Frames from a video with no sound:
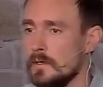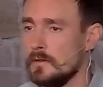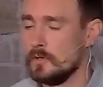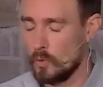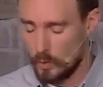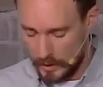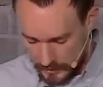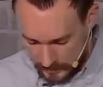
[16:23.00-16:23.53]
The
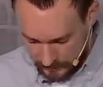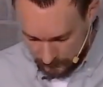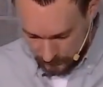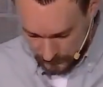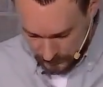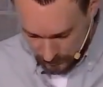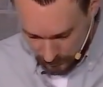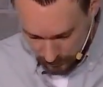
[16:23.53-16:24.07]
wave
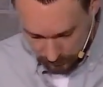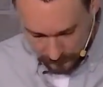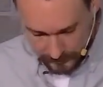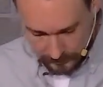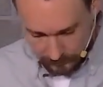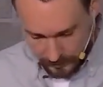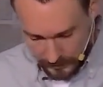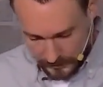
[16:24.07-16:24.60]
was
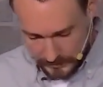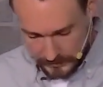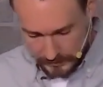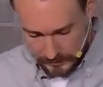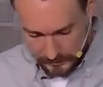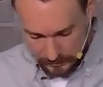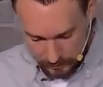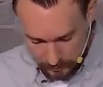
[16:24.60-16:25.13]
already
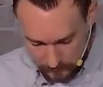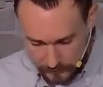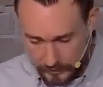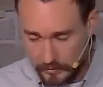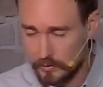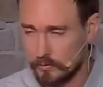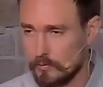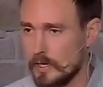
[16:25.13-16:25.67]
rising over
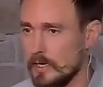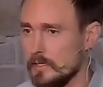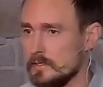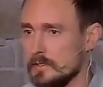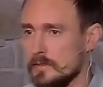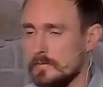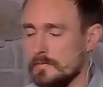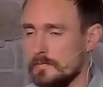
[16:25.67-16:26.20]
the
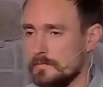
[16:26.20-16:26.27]
horizon.